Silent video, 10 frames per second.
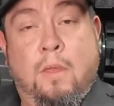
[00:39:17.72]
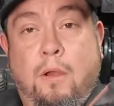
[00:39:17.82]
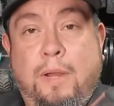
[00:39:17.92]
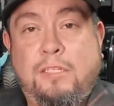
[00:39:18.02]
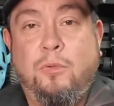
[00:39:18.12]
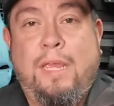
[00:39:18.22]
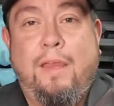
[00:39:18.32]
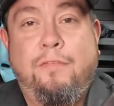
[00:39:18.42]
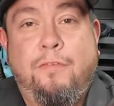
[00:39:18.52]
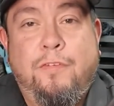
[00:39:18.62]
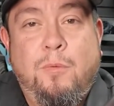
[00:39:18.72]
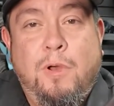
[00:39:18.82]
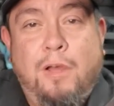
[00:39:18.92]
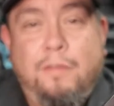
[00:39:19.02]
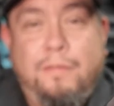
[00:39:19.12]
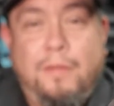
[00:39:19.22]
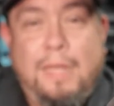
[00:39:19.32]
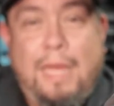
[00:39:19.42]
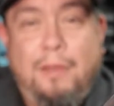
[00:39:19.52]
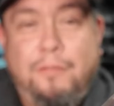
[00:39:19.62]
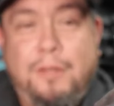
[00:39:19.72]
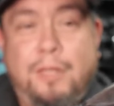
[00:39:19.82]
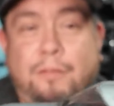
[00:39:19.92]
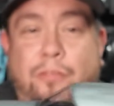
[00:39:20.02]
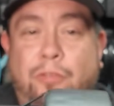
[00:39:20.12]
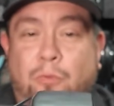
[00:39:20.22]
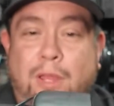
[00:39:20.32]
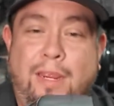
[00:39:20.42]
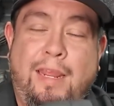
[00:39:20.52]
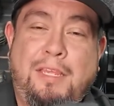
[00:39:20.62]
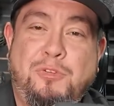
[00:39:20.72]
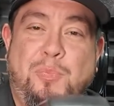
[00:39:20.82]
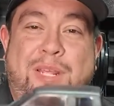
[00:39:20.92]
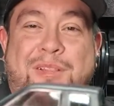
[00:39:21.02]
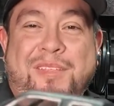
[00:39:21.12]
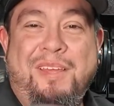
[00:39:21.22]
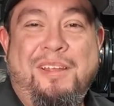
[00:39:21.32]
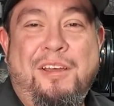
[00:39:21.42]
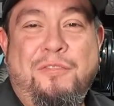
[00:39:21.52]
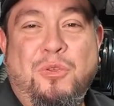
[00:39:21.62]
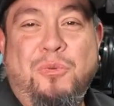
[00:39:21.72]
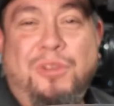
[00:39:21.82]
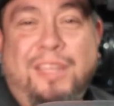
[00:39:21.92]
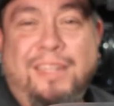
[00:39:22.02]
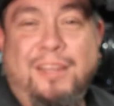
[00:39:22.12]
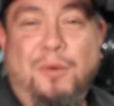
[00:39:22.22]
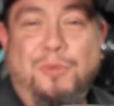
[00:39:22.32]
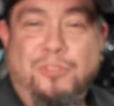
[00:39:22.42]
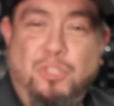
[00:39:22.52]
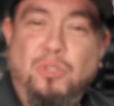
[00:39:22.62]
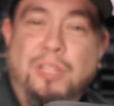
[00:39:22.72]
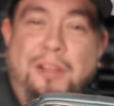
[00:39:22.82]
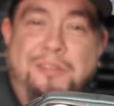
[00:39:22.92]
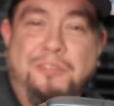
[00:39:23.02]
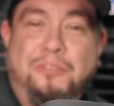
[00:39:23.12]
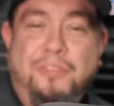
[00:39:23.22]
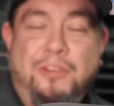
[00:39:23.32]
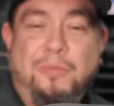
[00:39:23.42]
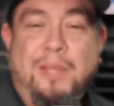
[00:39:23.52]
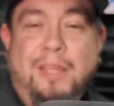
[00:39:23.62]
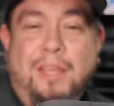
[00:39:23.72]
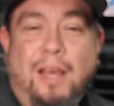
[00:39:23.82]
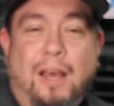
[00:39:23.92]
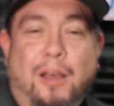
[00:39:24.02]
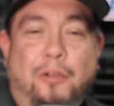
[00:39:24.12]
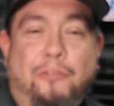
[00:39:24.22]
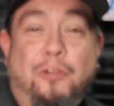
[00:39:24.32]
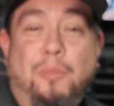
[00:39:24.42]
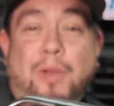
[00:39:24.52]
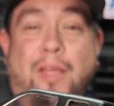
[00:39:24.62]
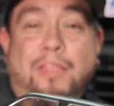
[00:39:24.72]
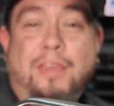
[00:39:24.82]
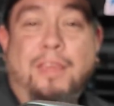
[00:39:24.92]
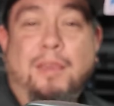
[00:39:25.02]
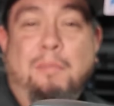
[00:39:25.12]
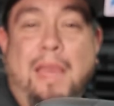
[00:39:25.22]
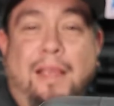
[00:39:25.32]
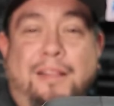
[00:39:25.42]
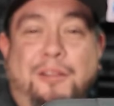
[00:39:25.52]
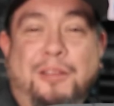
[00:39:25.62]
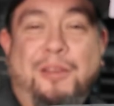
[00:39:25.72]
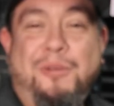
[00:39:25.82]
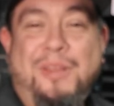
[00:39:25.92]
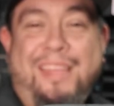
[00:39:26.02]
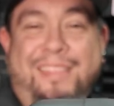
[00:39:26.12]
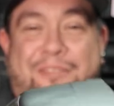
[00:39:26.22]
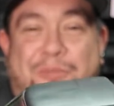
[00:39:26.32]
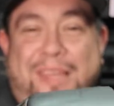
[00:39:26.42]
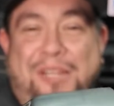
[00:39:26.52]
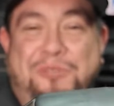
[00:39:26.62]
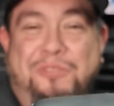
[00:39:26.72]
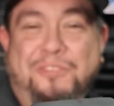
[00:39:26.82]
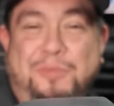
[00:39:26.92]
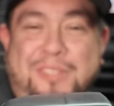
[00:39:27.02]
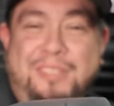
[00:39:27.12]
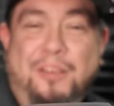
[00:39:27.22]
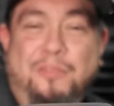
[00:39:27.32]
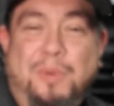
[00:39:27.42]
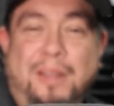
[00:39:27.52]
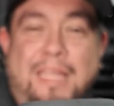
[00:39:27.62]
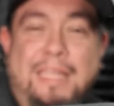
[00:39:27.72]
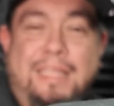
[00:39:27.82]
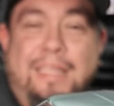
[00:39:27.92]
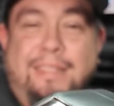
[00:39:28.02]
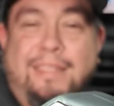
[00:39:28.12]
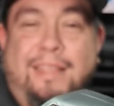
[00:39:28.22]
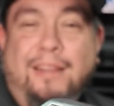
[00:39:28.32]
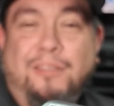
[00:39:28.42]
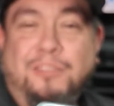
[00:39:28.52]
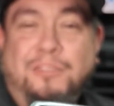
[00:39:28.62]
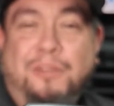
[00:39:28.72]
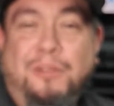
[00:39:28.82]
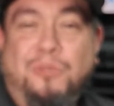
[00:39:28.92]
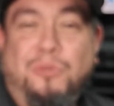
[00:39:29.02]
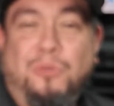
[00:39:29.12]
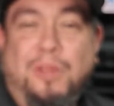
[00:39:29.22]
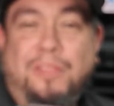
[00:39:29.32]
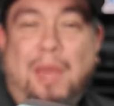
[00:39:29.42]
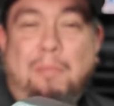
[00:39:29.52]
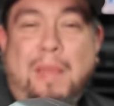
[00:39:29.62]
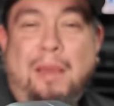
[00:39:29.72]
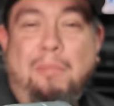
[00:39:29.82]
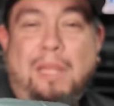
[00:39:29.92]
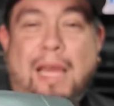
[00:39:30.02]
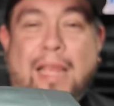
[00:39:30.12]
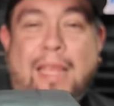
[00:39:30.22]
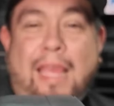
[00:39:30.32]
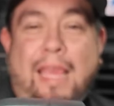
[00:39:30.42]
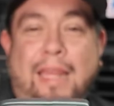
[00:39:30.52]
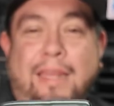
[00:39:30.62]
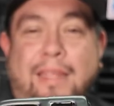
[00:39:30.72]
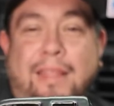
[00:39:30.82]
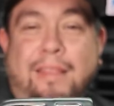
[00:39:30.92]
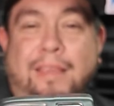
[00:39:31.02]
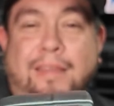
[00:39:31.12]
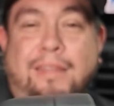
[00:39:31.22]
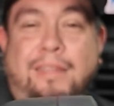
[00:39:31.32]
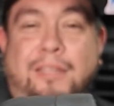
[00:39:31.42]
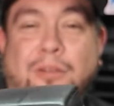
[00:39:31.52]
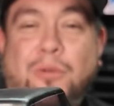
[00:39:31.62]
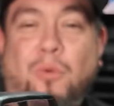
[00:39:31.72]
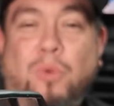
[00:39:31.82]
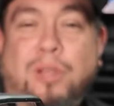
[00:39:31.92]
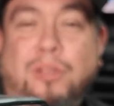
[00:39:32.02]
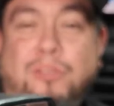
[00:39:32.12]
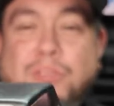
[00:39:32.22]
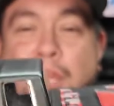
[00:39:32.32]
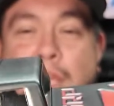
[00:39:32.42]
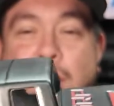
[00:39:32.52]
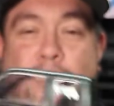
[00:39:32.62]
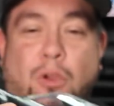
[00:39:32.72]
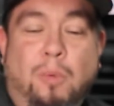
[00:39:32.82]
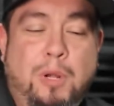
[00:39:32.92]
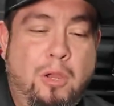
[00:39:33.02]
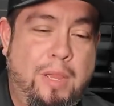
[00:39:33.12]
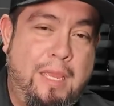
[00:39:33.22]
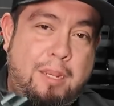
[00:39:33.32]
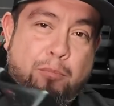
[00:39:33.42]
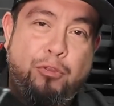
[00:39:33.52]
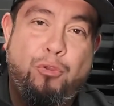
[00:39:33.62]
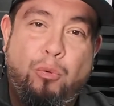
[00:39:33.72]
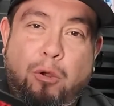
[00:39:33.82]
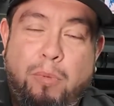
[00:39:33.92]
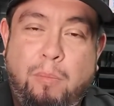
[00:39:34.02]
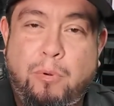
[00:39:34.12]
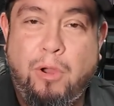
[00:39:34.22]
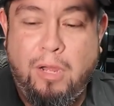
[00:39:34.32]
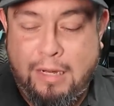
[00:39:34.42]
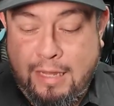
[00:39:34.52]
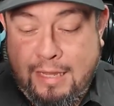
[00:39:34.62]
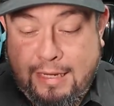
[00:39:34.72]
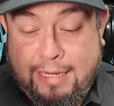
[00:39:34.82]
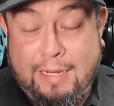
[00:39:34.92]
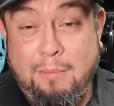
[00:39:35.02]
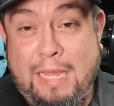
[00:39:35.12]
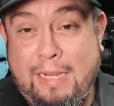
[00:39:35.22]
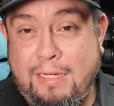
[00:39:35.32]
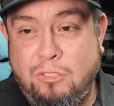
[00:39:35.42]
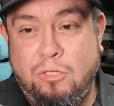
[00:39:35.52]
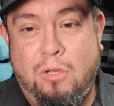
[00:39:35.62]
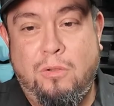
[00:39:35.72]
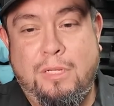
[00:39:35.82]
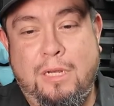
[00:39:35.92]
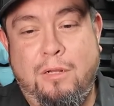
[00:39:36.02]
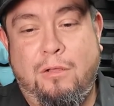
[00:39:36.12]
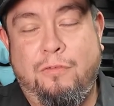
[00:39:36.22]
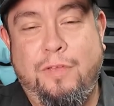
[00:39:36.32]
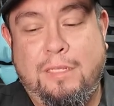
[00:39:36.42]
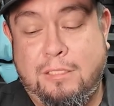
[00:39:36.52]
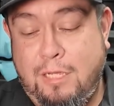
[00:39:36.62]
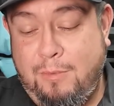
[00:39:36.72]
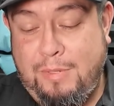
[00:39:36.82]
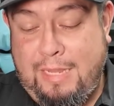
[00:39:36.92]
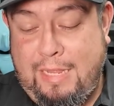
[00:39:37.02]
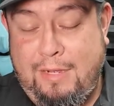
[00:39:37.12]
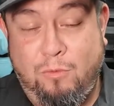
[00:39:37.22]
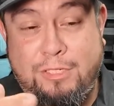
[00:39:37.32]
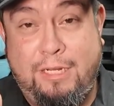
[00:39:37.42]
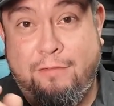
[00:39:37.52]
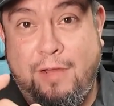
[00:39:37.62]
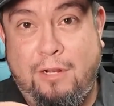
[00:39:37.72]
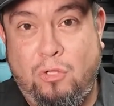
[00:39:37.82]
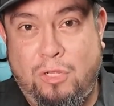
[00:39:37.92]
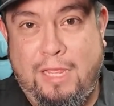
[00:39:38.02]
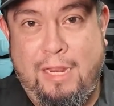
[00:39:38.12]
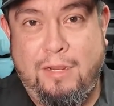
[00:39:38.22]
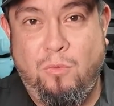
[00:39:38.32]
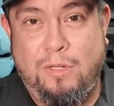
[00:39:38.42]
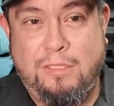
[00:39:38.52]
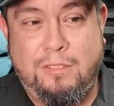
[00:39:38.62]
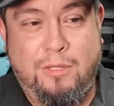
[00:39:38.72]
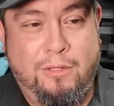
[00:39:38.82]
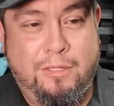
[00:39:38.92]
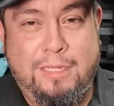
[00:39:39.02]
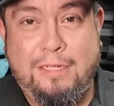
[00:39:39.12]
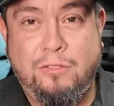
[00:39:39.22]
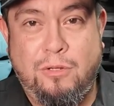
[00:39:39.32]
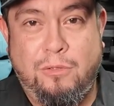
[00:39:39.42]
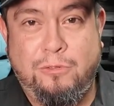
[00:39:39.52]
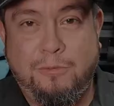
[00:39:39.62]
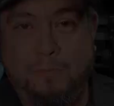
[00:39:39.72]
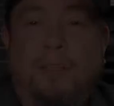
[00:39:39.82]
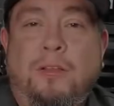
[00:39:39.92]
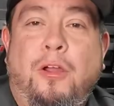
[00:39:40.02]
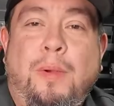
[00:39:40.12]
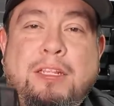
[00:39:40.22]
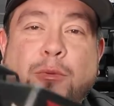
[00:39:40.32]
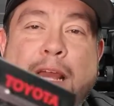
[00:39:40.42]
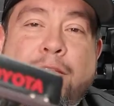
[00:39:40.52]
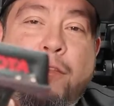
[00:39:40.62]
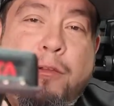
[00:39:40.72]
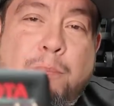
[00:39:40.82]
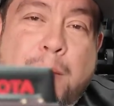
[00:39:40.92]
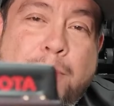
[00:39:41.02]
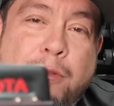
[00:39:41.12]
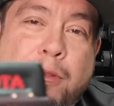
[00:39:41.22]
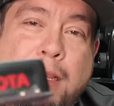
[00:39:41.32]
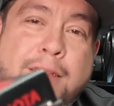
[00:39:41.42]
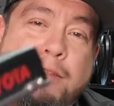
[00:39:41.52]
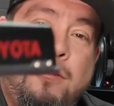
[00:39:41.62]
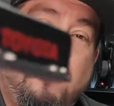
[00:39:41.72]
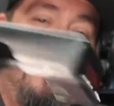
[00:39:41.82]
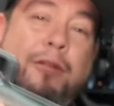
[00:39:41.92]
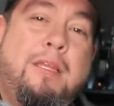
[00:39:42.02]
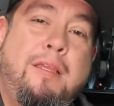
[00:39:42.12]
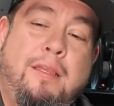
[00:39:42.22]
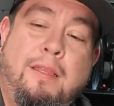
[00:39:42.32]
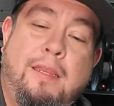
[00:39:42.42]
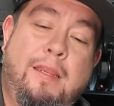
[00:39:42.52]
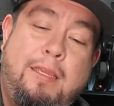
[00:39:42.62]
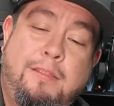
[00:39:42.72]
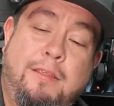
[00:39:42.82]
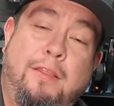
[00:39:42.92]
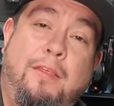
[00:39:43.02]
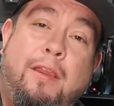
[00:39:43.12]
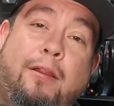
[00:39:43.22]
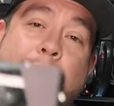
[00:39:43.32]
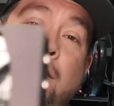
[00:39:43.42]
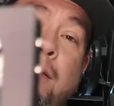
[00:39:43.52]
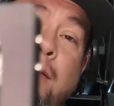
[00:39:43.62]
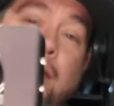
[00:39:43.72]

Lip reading: Alright, so we have the film off. Now, if you did everything right as you're peeling that off, you will get almost 2 layers of film from the matte clear coat and then from the actual film itself. But you can see there, it looks very cool with that matte black and the clear windows. So I'm going to go ahead, put the rear bumper on, get it back installed, get it all fixed up, and we'll take a final look at it once it's all installed. Alright, so we have the bumper installed nicely there.